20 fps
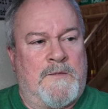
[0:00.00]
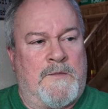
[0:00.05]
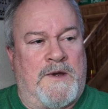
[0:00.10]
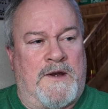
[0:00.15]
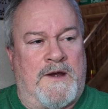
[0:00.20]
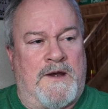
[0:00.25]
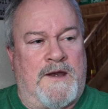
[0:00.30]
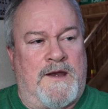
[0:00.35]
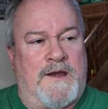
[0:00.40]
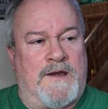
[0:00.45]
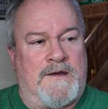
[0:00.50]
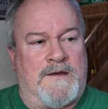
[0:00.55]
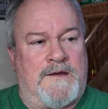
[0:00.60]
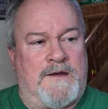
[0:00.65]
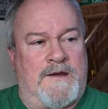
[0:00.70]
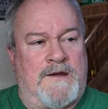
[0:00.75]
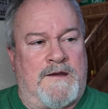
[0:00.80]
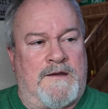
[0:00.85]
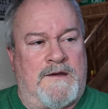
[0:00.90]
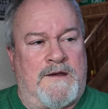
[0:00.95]
But,
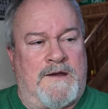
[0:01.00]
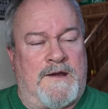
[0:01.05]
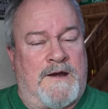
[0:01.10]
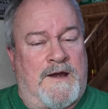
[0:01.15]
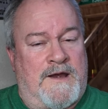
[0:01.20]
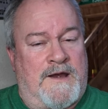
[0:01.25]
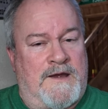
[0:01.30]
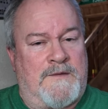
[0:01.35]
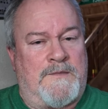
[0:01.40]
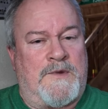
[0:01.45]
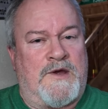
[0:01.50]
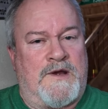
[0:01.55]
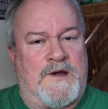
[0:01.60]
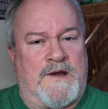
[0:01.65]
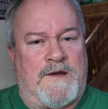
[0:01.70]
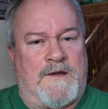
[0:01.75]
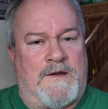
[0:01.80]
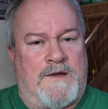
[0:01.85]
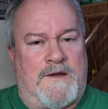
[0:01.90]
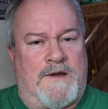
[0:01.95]
it, it and I am going
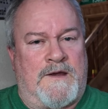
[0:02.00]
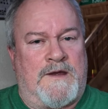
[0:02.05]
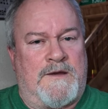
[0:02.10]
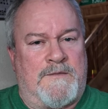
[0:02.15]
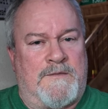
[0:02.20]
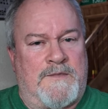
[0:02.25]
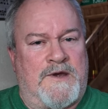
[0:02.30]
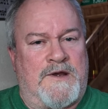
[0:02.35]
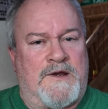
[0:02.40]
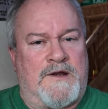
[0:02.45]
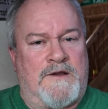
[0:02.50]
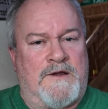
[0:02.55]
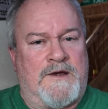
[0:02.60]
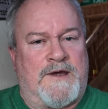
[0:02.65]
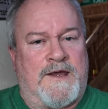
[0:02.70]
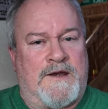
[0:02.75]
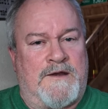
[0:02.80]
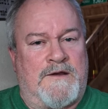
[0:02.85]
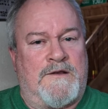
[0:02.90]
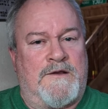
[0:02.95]
to, I am going to
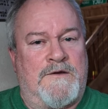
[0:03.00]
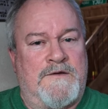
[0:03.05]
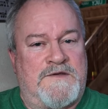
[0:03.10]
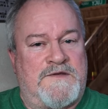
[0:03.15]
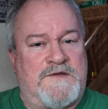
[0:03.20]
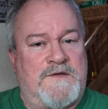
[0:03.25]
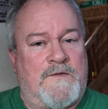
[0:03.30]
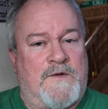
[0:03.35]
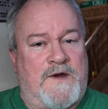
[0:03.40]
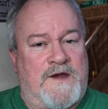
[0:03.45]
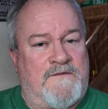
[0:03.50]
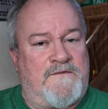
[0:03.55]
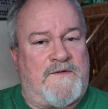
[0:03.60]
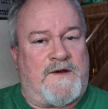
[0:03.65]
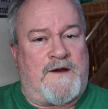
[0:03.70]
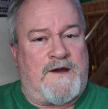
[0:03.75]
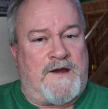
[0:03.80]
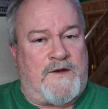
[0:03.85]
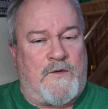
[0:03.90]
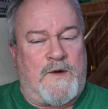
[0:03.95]
look into losing weight
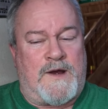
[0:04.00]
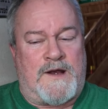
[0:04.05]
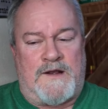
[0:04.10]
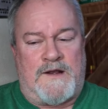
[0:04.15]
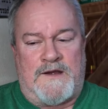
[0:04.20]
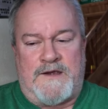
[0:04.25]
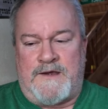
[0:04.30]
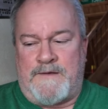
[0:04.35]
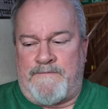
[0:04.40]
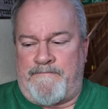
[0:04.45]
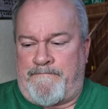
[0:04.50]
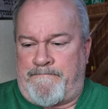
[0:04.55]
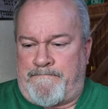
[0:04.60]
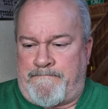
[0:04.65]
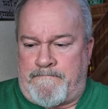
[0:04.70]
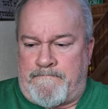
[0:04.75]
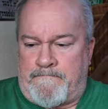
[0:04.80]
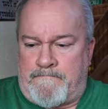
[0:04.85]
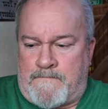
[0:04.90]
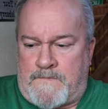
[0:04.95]
very quickly.
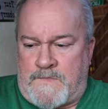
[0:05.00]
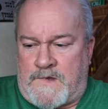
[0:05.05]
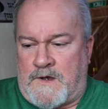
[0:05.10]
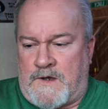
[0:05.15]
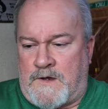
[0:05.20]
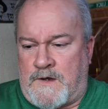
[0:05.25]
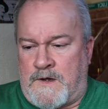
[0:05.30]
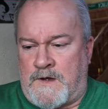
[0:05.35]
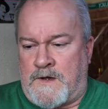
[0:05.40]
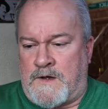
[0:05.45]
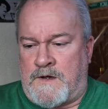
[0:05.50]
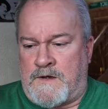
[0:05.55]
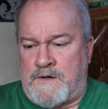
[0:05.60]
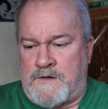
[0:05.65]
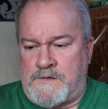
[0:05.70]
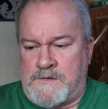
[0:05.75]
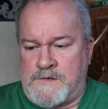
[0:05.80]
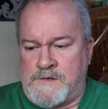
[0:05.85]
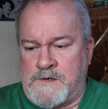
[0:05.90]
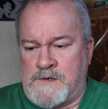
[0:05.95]

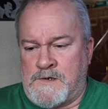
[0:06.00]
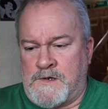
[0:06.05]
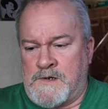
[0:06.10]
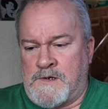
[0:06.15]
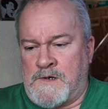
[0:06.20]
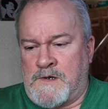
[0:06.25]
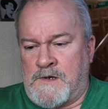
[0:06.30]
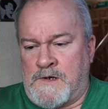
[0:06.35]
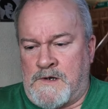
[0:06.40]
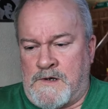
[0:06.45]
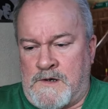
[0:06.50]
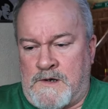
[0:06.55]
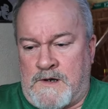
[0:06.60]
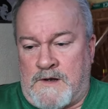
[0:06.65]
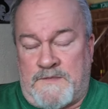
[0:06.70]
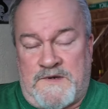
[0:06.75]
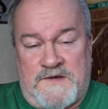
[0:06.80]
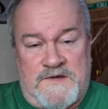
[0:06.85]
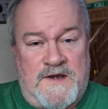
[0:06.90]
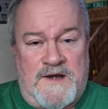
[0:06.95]
Uh...
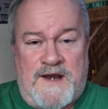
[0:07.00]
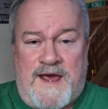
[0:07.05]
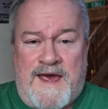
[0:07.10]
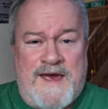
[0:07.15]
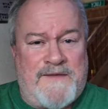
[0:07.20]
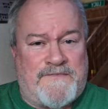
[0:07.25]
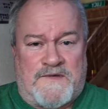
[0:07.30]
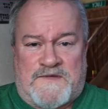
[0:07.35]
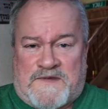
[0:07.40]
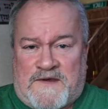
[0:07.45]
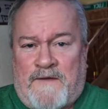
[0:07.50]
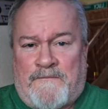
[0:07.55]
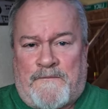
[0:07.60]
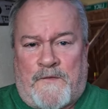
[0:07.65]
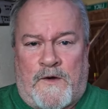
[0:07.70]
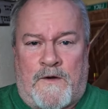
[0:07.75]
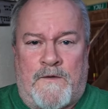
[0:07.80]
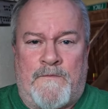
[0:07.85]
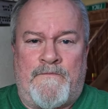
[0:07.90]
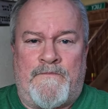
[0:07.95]
I'm just going to have to
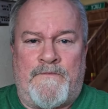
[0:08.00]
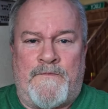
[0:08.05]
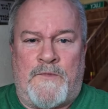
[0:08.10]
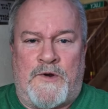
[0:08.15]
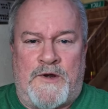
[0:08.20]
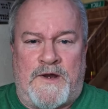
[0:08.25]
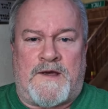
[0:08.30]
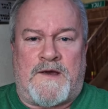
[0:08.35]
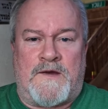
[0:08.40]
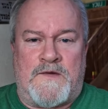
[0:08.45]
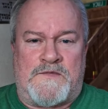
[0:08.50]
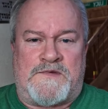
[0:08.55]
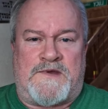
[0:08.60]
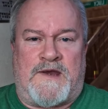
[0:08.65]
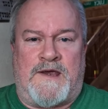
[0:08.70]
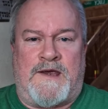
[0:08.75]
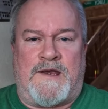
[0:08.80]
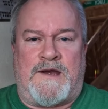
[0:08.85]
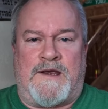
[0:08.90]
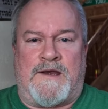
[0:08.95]
suffer when it comes
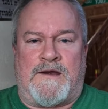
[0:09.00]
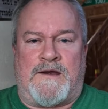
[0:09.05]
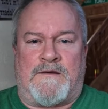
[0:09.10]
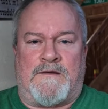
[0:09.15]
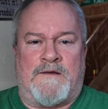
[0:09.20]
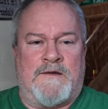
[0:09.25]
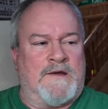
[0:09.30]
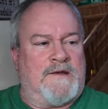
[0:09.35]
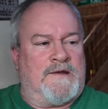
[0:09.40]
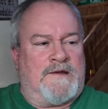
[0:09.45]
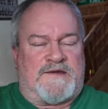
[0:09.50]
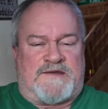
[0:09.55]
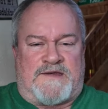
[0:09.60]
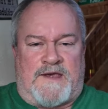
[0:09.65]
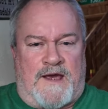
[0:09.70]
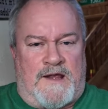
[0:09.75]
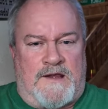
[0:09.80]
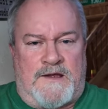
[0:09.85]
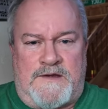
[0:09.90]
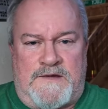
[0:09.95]
to eating
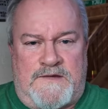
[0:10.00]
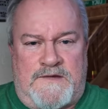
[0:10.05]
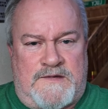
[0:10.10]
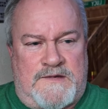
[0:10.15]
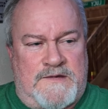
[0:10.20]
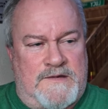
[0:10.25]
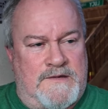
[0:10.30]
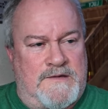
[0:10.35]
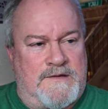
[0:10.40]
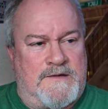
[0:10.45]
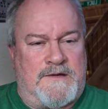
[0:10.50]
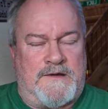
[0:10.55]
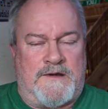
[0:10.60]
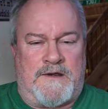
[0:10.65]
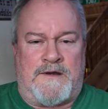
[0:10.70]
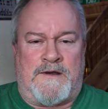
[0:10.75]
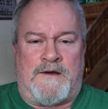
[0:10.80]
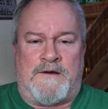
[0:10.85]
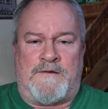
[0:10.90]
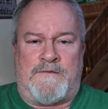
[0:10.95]
salads,
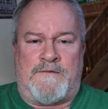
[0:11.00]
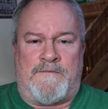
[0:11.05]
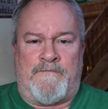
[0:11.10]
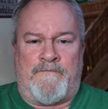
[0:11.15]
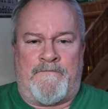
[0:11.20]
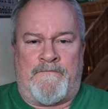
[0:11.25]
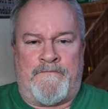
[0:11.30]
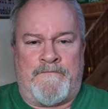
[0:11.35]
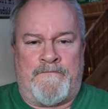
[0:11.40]
you know.